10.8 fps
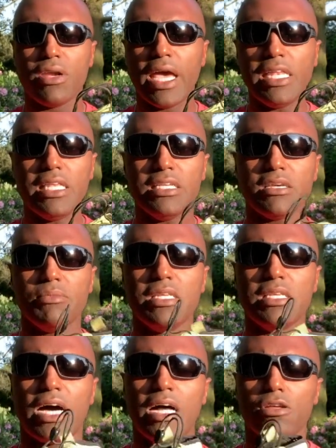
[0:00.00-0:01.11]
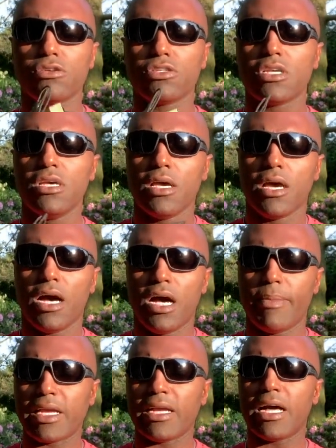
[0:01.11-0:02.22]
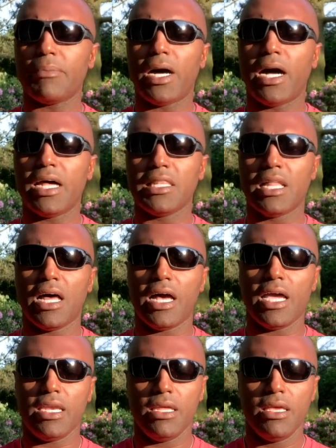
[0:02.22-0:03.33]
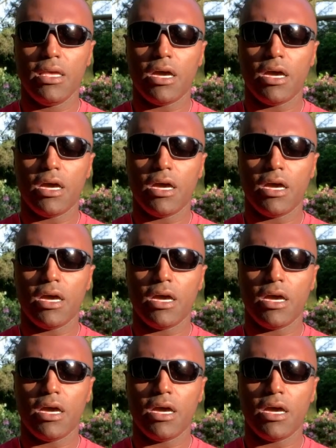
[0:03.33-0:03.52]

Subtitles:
$90-something. I got them online.